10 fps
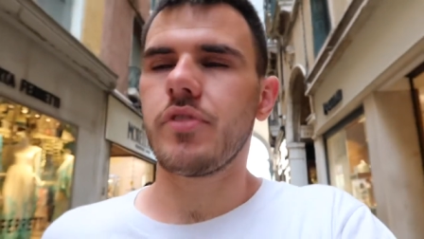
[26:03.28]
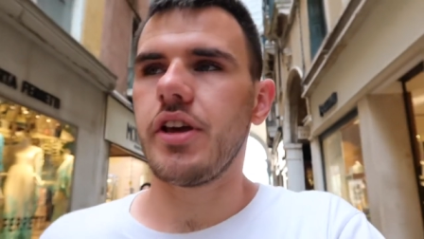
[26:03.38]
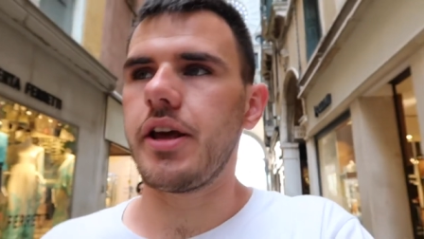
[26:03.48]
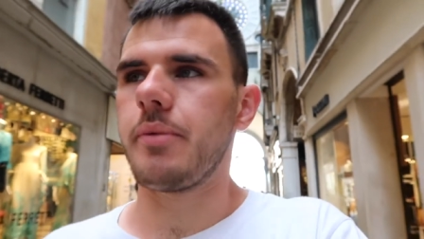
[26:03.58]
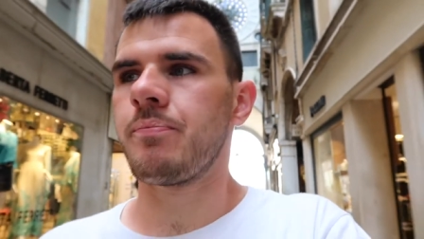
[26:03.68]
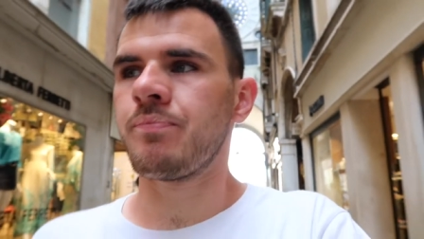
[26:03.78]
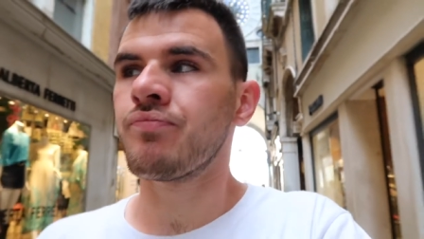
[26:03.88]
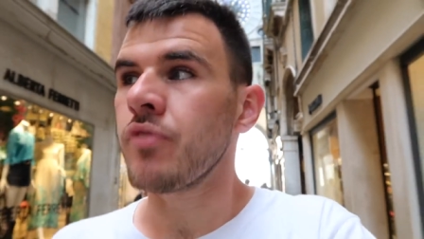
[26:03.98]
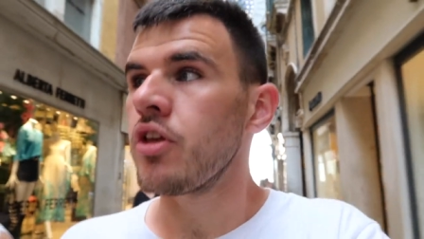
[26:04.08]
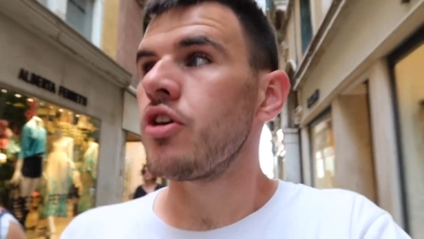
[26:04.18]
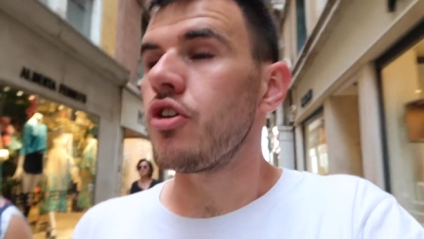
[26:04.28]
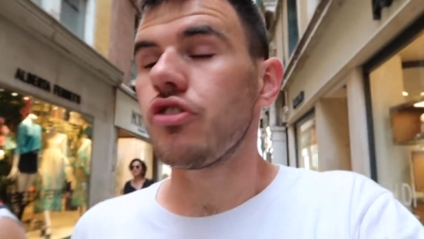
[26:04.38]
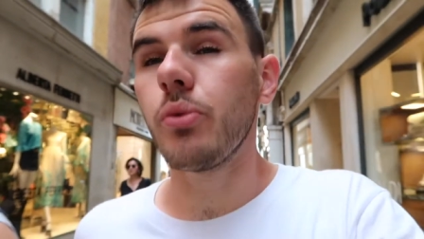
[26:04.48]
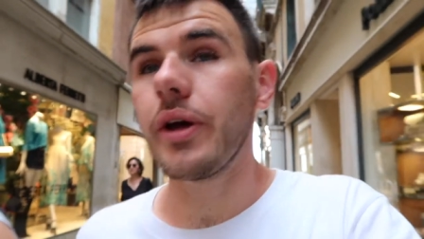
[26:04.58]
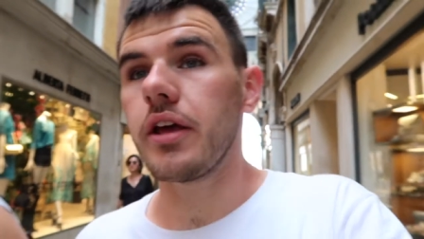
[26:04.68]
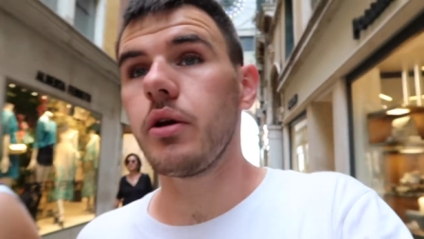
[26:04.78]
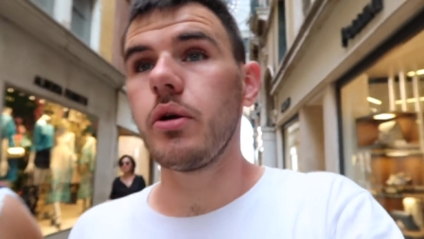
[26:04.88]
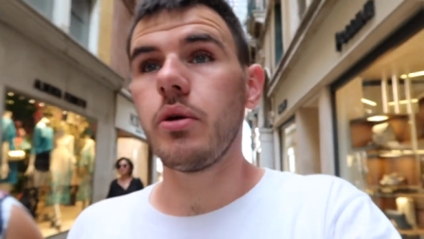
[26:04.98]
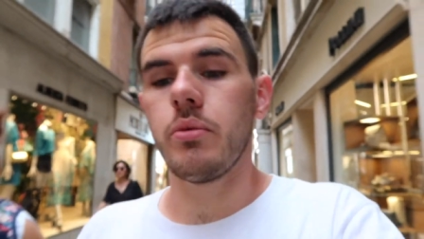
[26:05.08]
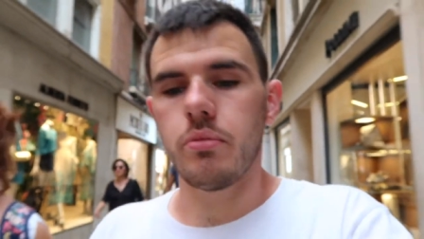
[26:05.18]
you know. So we're going
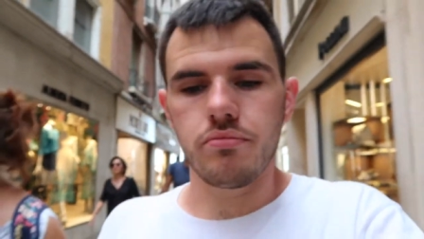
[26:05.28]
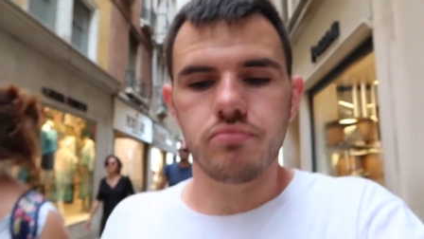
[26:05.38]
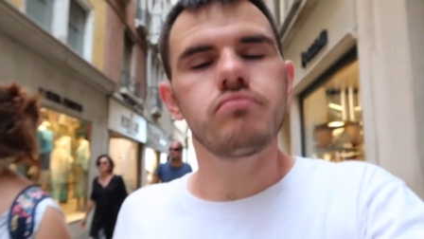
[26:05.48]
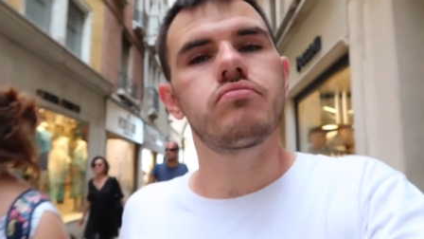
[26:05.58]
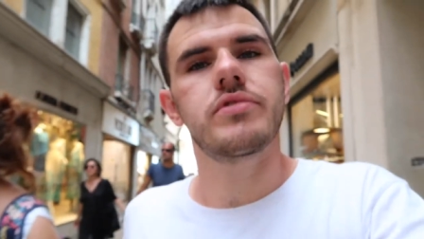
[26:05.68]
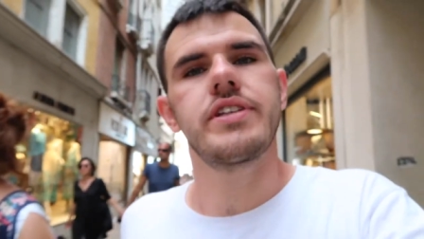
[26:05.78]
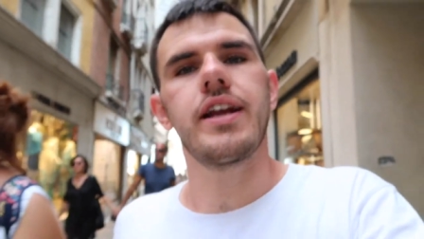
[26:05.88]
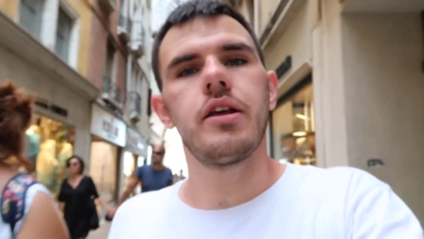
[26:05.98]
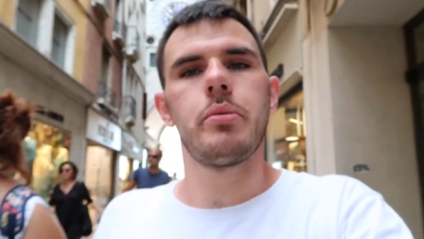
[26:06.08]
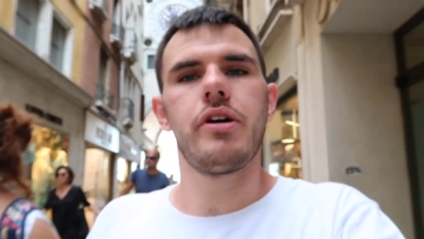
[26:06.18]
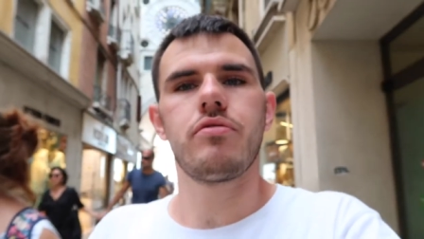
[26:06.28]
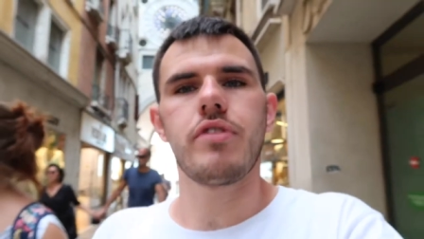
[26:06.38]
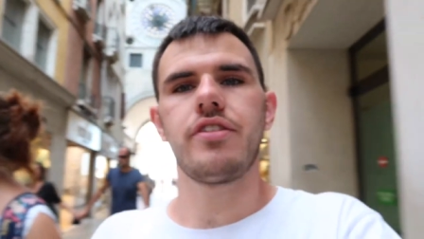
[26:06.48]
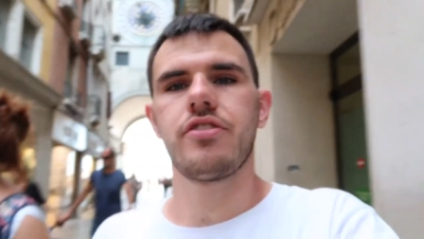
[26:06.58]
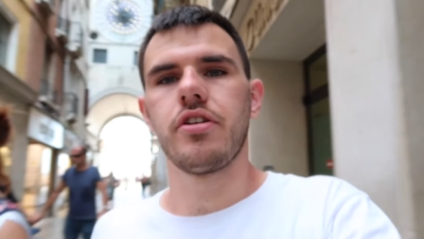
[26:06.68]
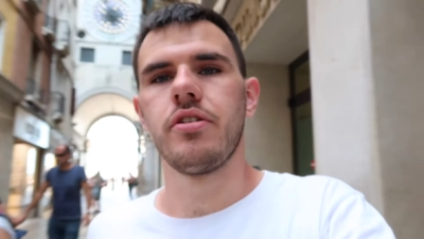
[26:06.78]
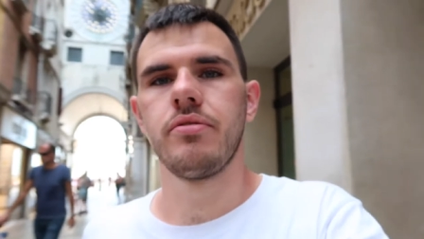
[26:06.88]
to take a little bit of a rest